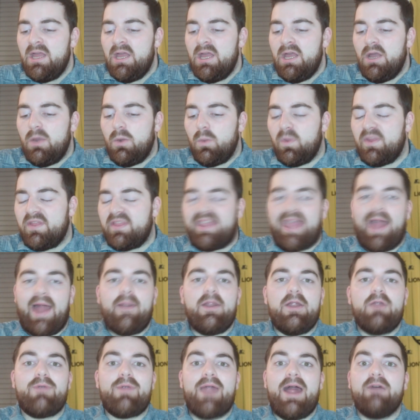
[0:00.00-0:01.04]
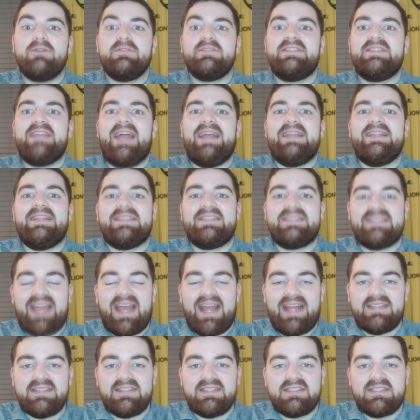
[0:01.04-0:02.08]
with Gary Rowett sat in the
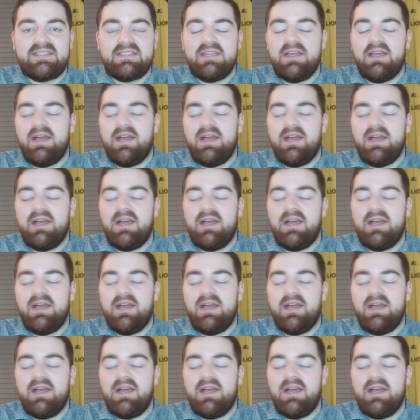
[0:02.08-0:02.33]
stands,